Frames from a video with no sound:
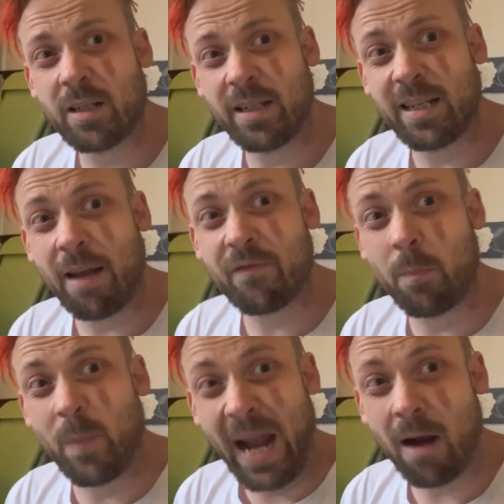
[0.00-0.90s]
is have the
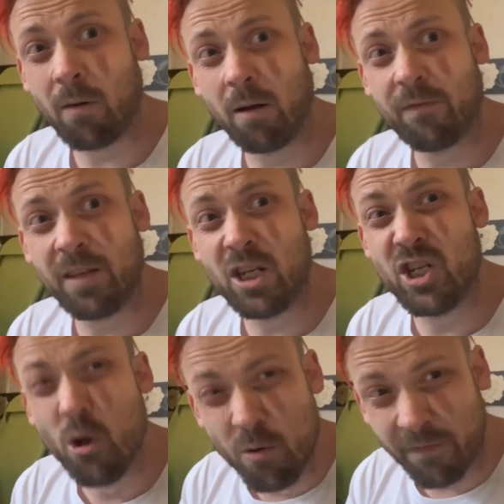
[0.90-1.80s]
power of the
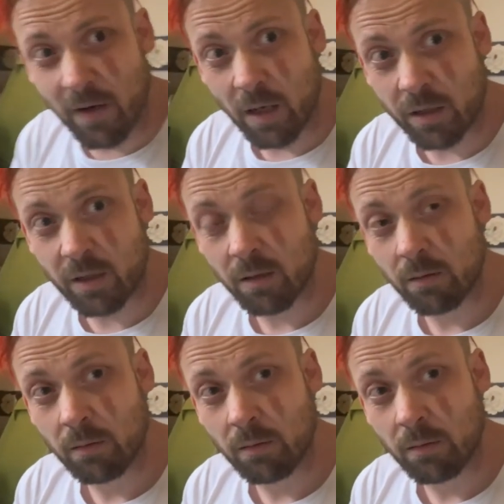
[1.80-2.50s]
universe